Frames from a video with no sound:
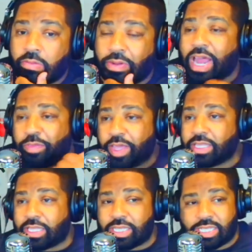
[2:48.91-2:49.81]
But I think
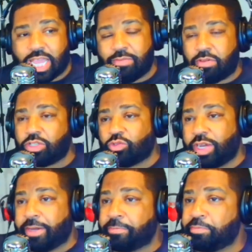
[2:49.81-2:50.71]
that the statement was
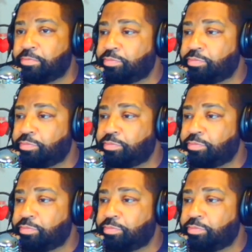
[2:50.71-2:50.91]
written.